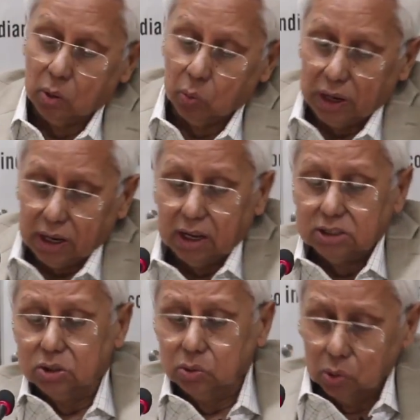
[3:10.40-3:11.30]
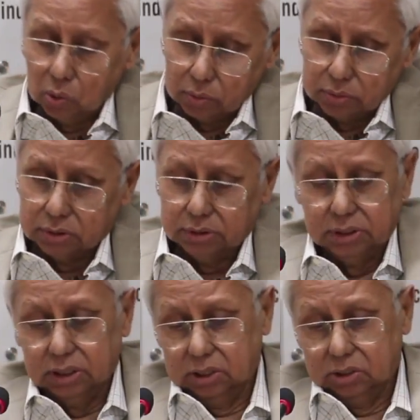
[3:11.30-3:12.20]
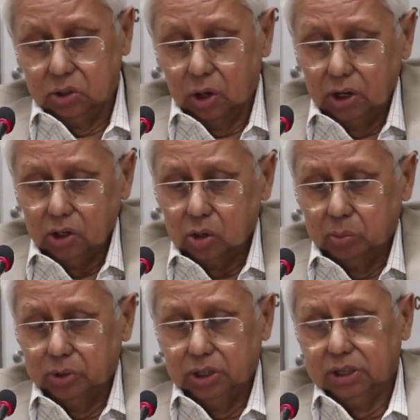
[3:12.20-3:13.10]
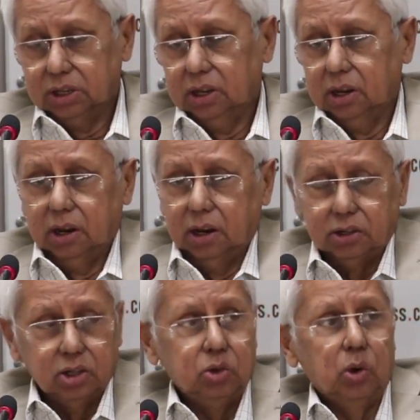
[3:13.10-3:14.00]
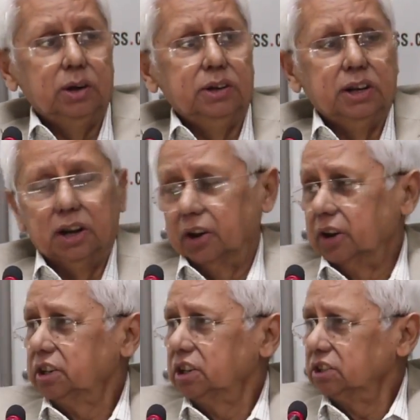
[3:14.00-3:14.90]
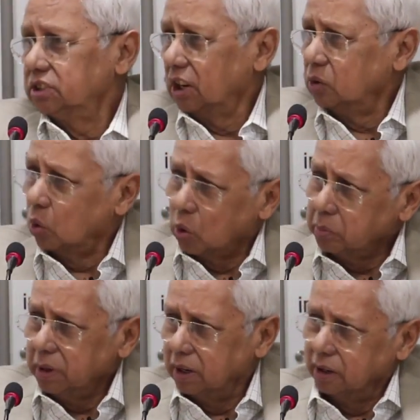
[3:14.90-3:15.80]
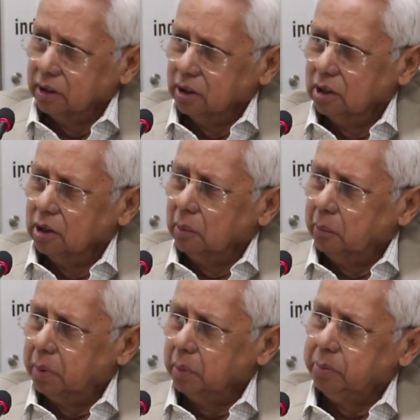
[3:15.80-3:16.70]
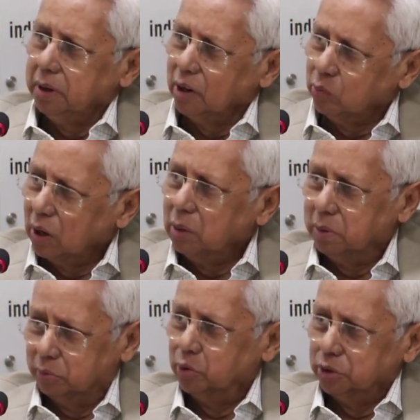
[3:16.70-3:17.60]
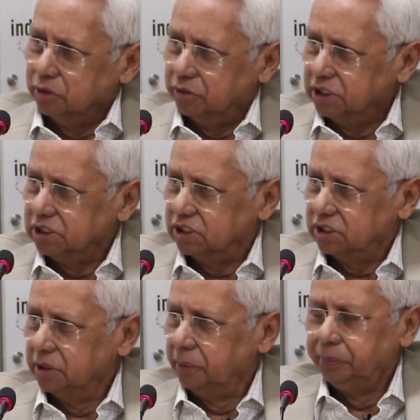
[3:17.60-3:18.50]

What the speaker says: Well, as you know, the joint communique and the joint declarations are normally prepared well before the visit.